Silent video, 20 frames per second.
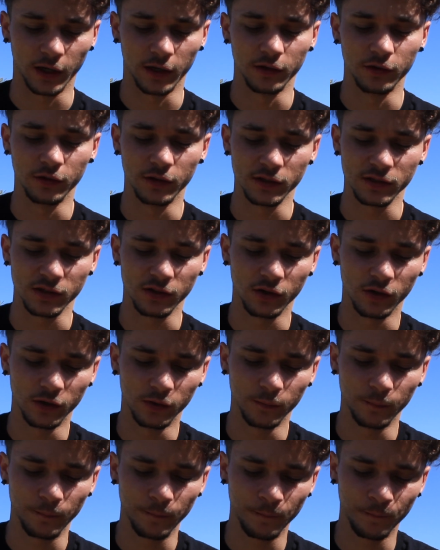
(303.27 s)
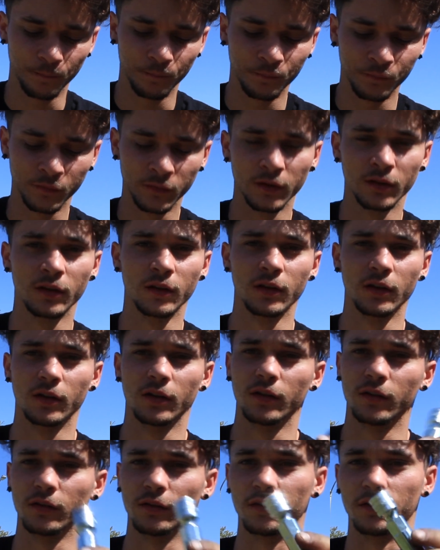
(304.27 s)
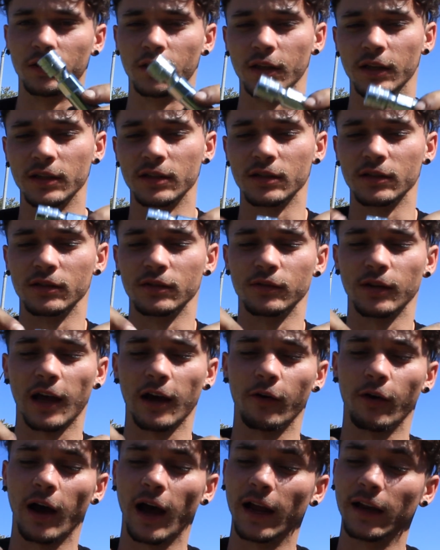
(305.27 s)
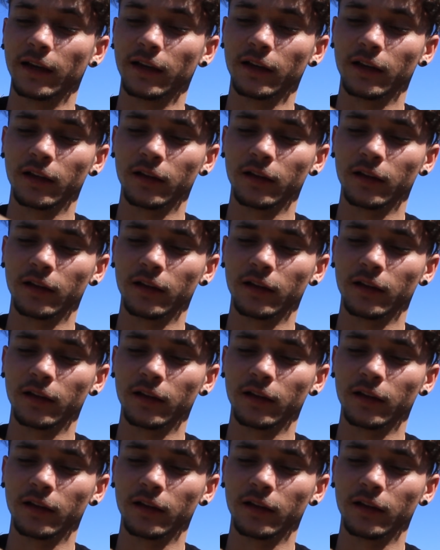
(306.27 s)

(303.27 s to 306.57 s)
how to do this at home, this is how I did